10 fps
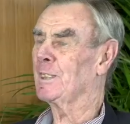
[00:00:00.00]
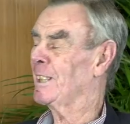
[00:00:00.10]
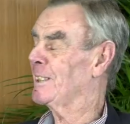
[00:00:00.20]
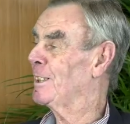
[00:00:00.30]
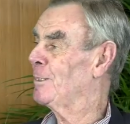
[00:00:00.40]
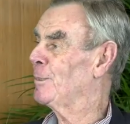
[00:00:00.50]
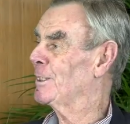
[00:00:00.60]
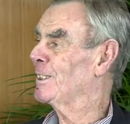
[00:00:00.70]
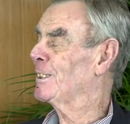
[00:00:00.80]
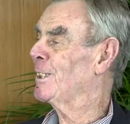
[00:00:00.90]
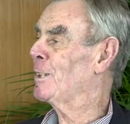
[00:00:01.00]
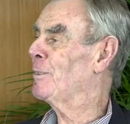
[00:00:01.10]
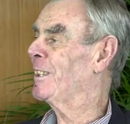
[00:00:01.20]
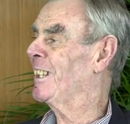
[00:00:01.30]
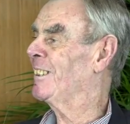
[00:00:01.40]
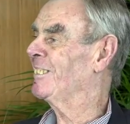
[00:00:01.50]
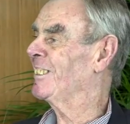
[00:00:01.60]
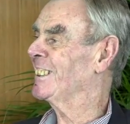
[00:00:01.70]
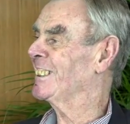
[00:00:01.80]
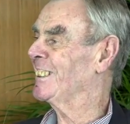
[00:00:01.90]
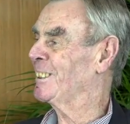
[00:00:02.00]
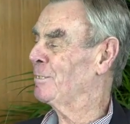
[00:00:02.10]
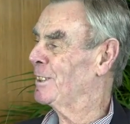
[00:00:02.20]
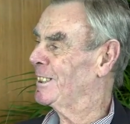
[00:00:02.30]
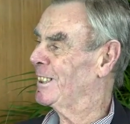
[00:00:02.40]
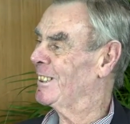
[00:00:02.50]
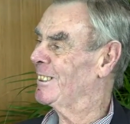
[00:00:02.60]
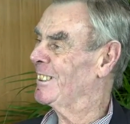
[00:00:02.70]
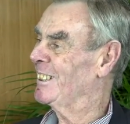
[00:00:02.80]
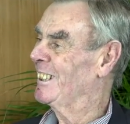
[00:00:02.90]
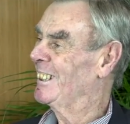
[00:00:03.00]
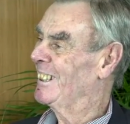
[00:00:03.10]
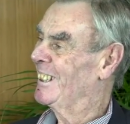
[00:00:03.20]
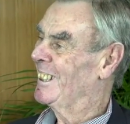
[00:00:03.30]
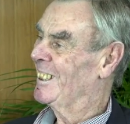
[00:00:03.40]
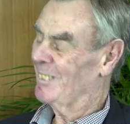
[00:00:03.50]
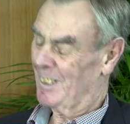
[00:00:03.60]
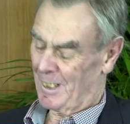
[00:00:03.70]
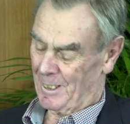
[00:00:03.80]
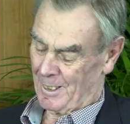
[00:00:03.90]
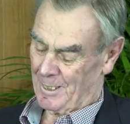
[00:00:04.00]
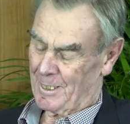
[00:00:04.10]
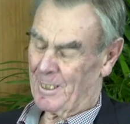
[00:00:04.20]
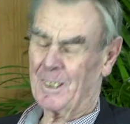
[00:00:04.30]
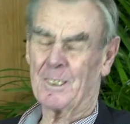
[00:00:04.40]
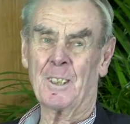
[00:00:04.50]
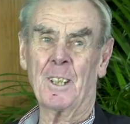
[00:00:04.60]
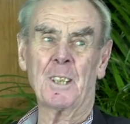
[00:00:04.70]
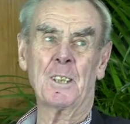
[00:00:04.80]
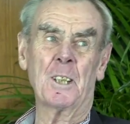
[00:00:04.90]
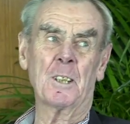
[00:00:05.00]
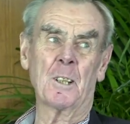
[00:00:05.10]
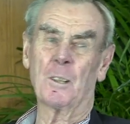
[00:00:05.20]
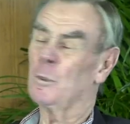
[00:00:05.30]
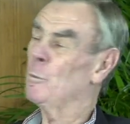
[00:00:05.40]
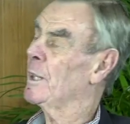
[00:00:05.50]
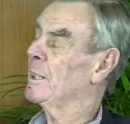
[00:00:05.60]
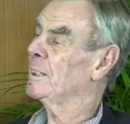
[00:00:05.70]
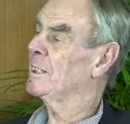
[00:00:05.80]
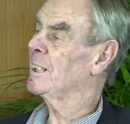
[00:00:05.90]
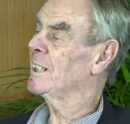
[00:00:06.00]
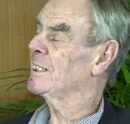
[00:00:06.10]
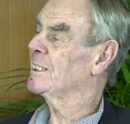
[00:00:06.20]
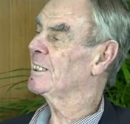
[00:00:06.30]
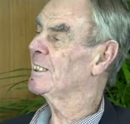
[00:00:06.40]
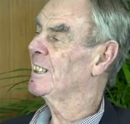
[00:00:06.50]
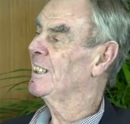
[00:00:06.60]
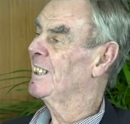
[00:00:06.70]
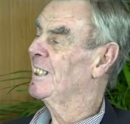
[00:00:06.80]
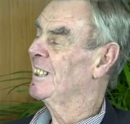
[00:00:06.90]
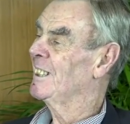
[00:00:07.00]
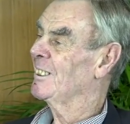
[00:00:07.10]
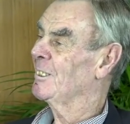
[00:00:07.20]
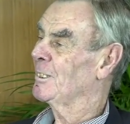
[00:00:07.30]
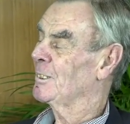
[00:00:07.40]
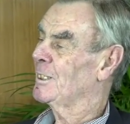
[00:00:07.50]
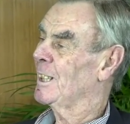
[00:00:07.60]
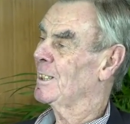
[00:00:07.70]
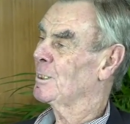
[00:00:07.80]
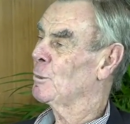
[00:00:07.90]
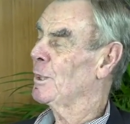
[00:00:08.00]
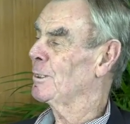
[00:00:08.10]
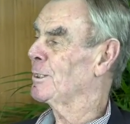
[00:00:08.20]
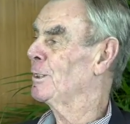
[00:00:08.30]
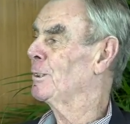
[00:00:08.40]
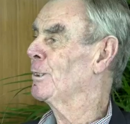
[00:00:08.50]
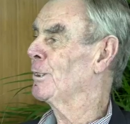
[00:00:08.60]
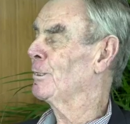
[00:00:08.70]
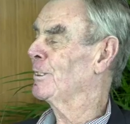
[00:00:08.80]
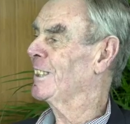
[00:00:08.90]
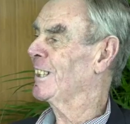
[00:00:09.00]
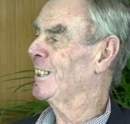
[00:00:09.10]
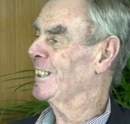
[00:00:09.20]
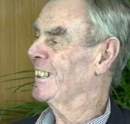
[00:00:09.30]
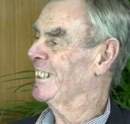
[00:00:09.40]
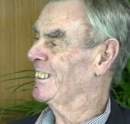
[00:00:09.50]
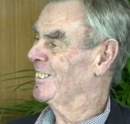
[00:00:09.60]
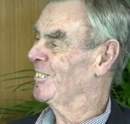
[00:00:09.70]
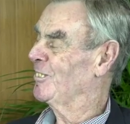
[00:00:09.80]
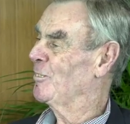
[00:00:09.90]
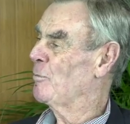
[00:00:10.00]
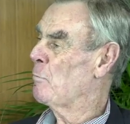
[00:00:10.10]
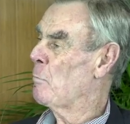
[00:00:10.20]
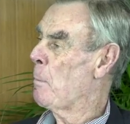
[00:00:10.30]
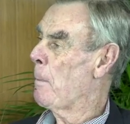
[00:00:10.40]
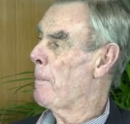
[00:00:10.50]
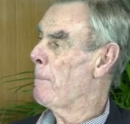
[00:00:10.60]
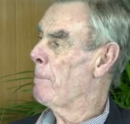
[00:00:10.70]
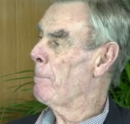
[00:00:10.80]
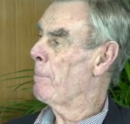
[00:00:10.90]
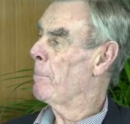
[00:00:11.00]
We sat there and watched the time run out. We could see the finishing line. Right. Okay. And the it was the next year that Lou won it in challenge. Yeah. Or yeah. challenge one or two, call it what you like. Mm. Yeah, well, it's quite interesting